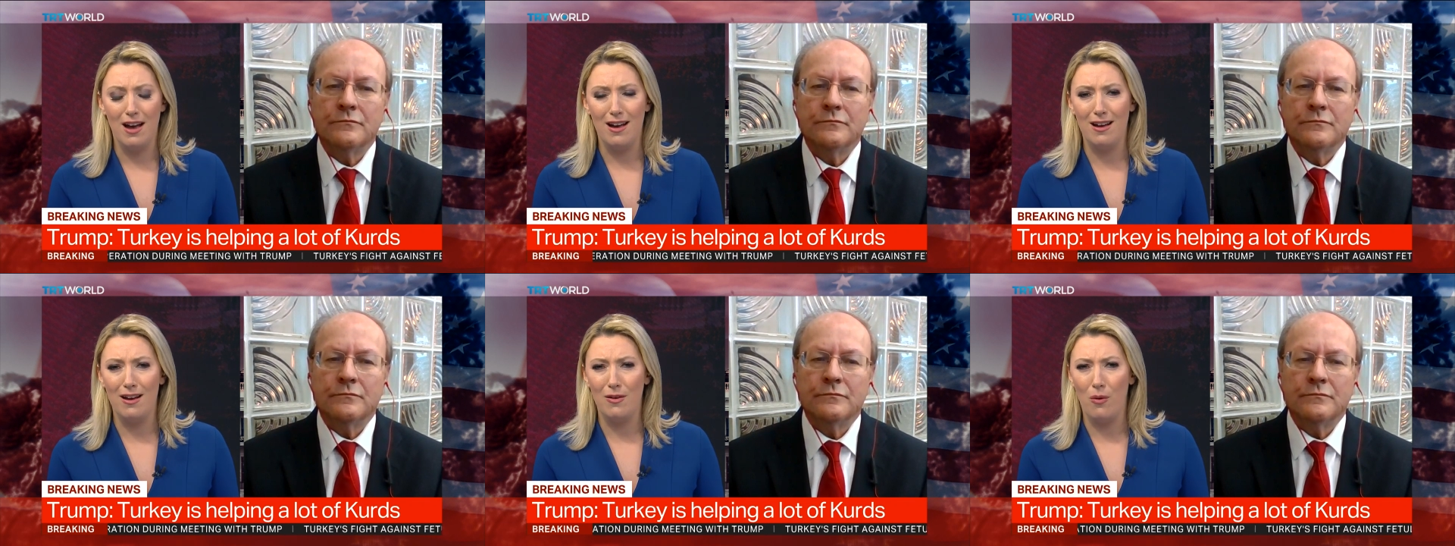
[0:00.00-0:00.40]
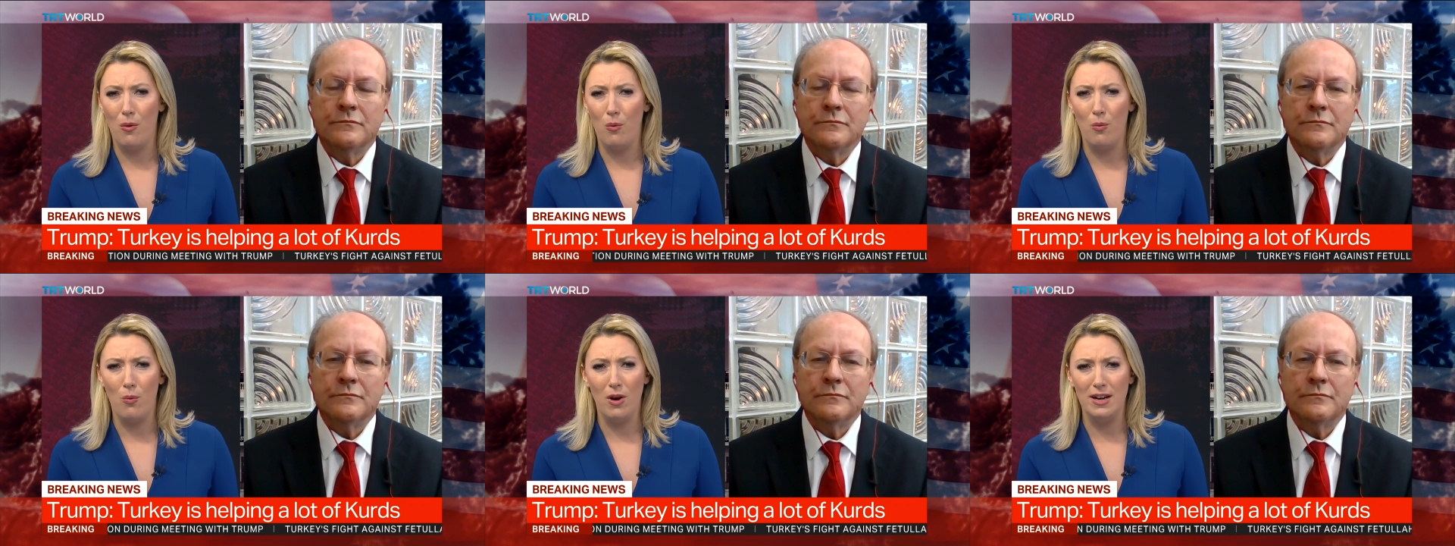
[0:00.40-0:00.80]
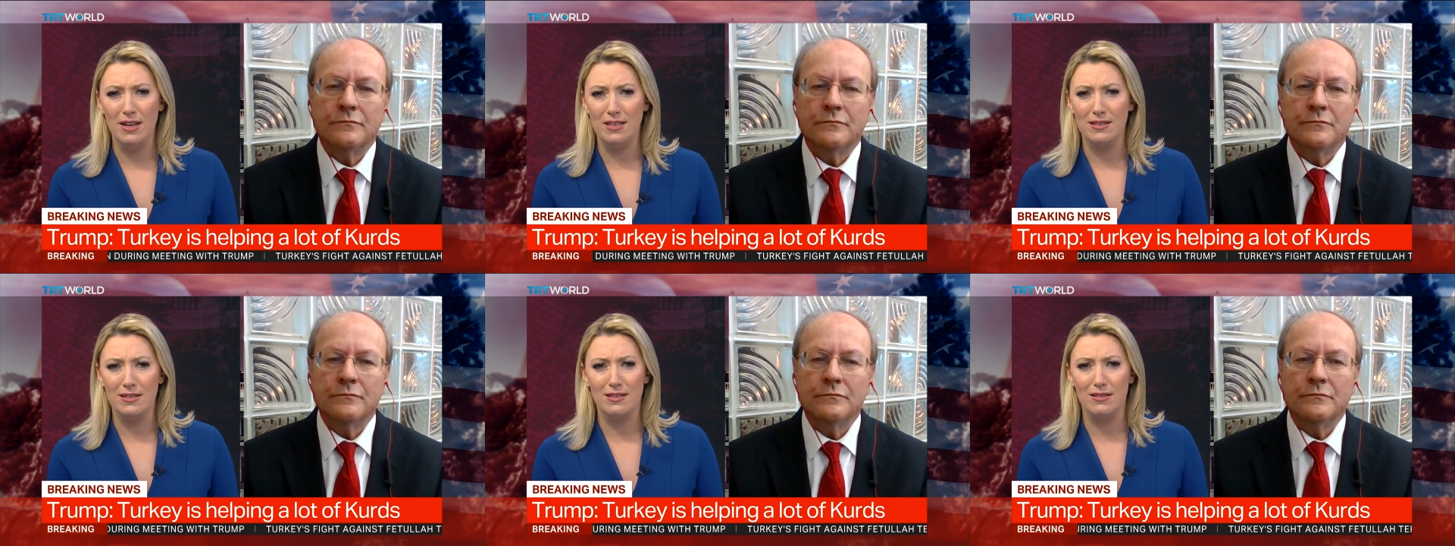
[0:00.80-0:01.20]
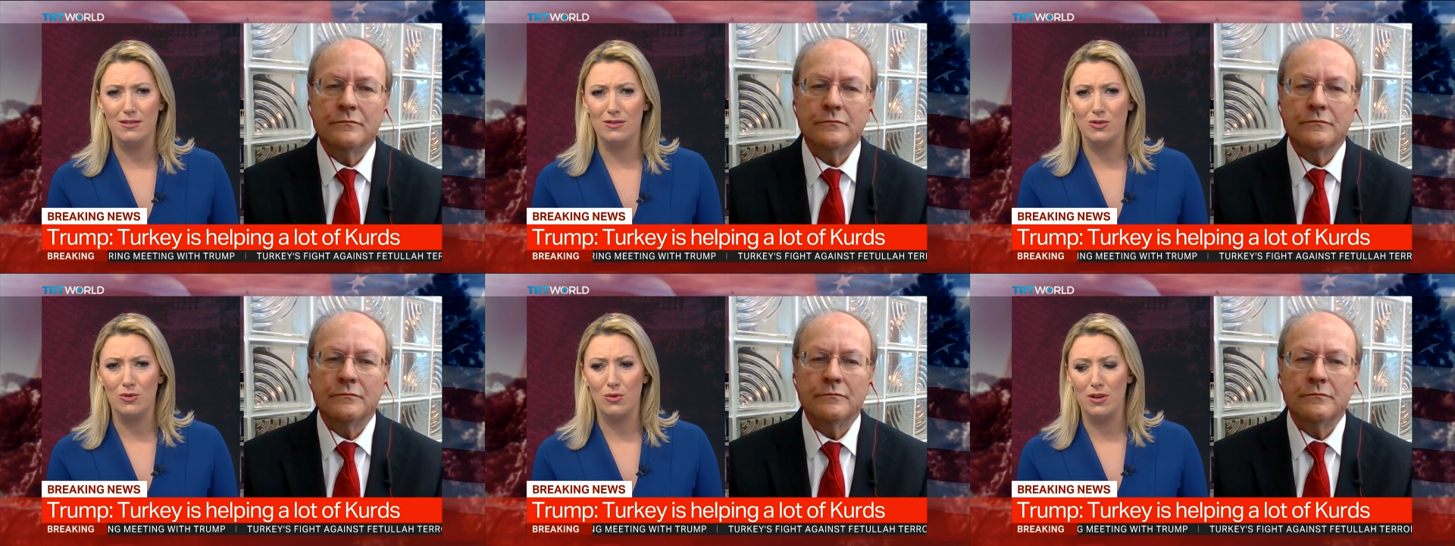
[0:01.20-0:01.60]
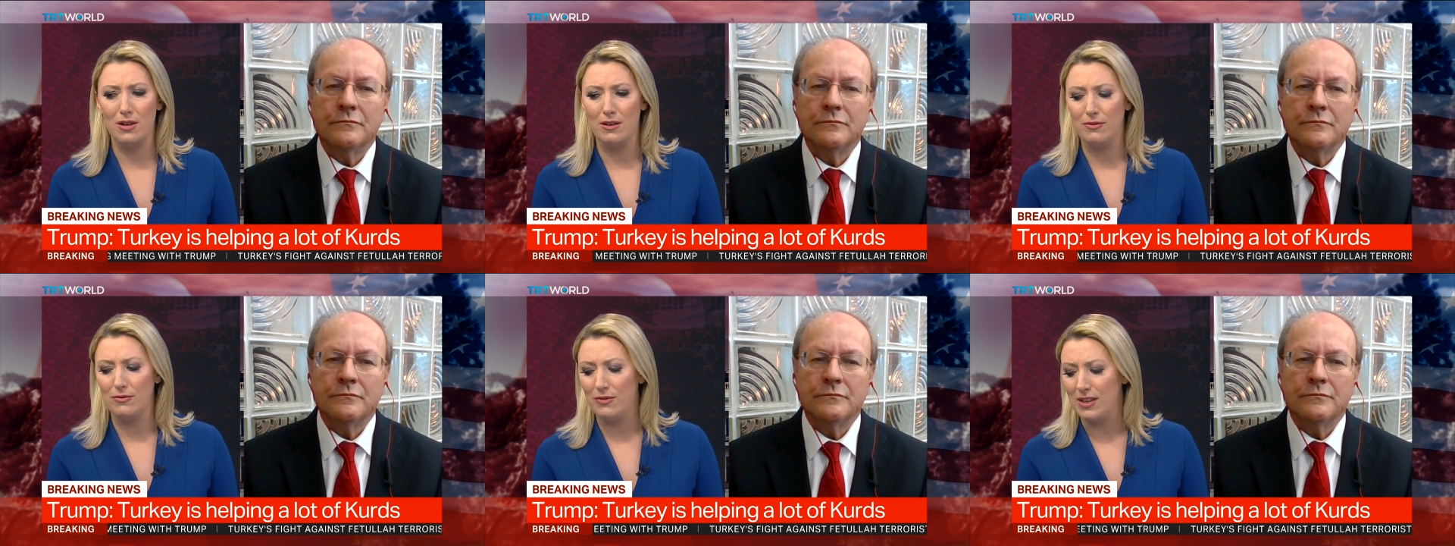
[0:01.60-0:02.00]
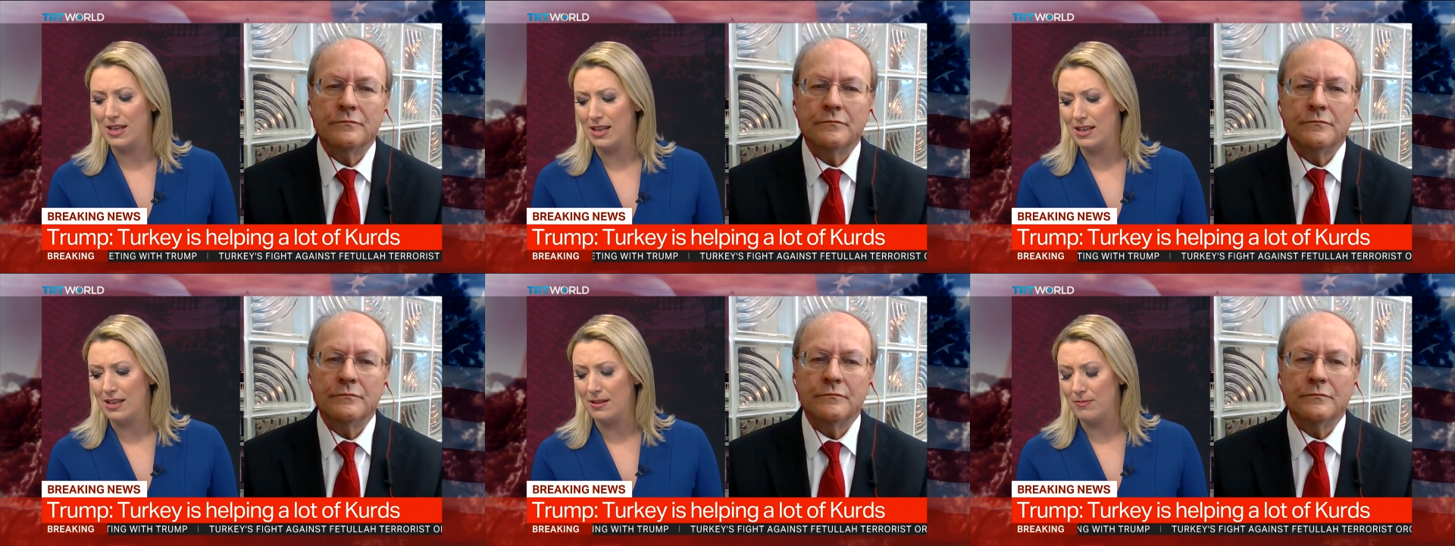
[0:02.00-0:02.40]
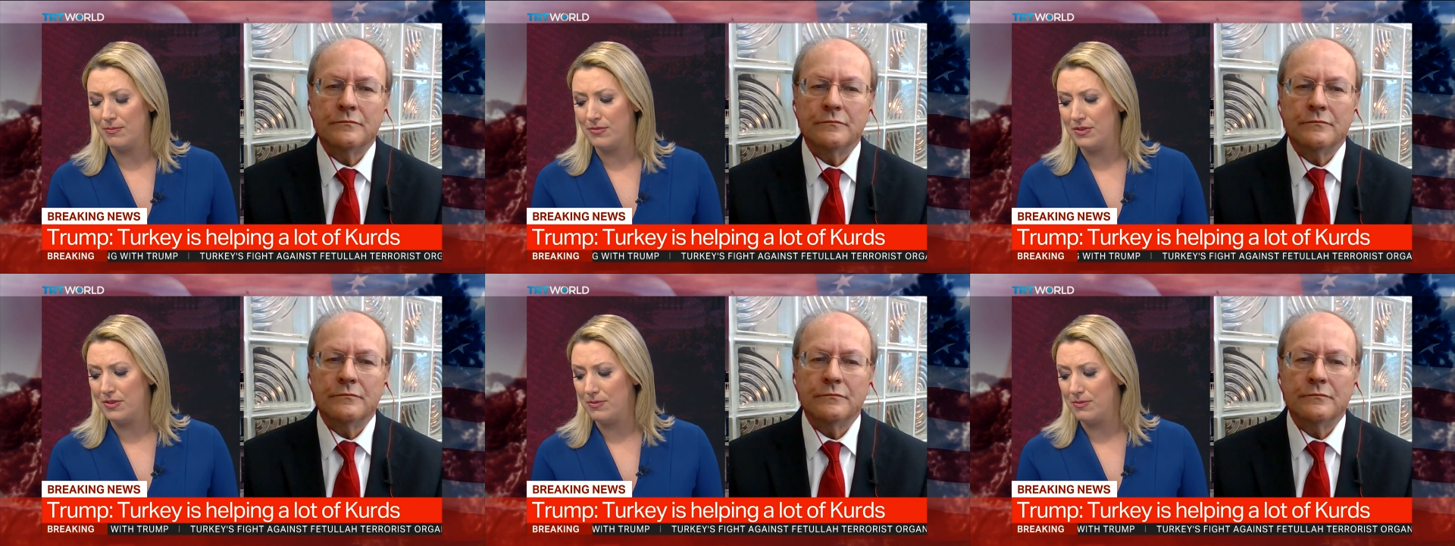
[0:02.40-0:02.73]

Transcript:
Speaker 1: Uh, what is sort of the